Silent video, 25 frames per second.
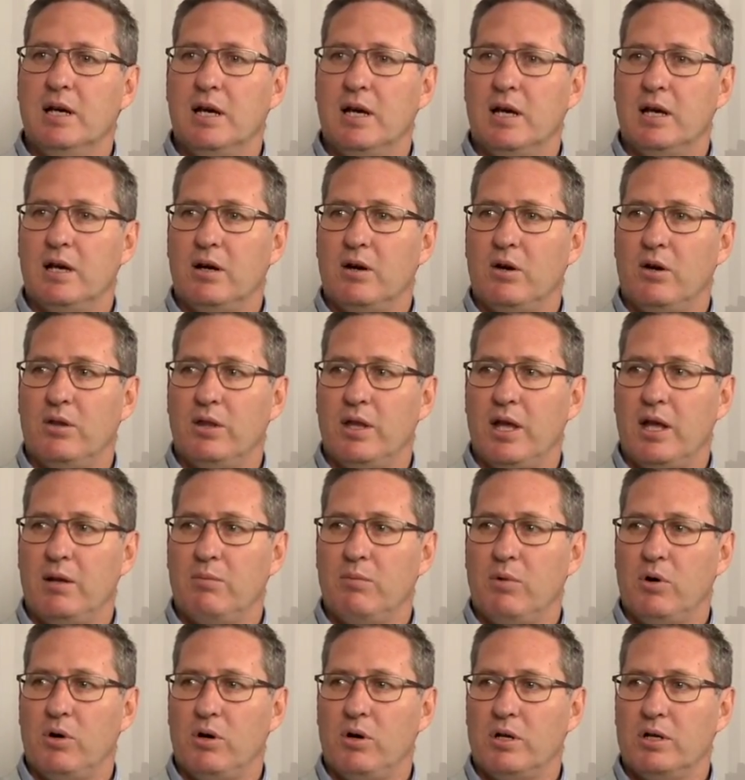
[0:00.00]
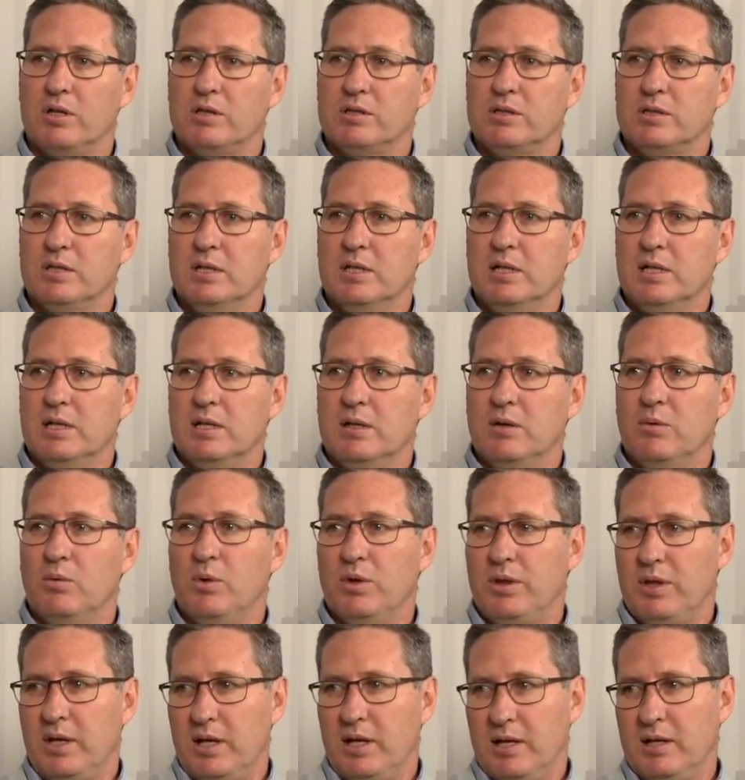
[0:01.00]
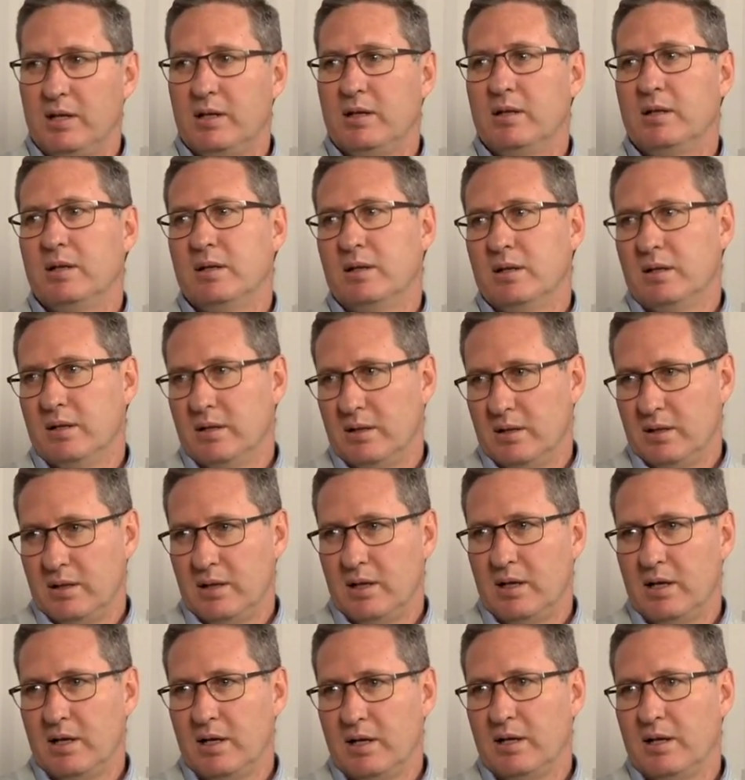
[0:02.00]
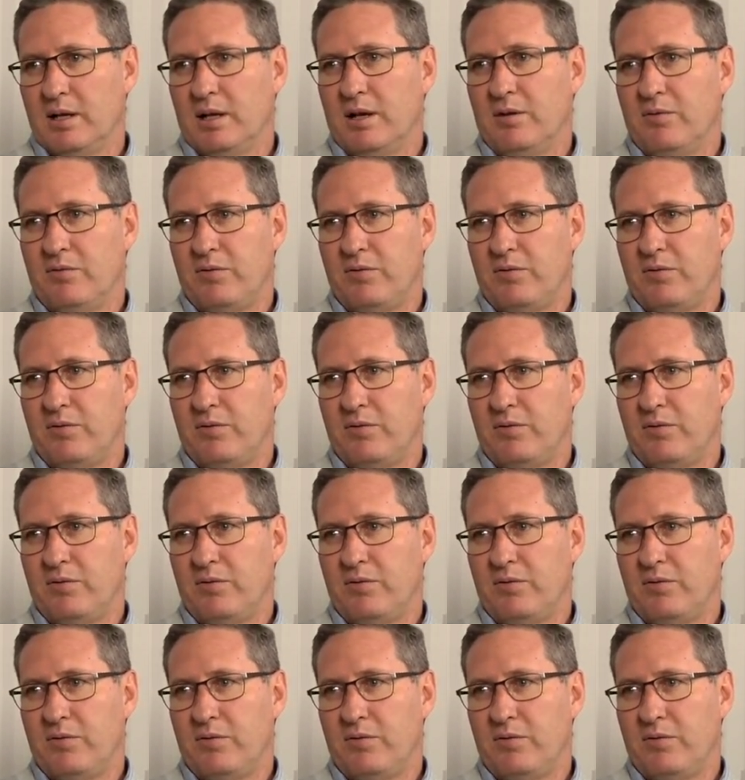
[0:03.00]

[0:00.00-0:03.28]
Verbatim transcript: uh, on that market within uh, a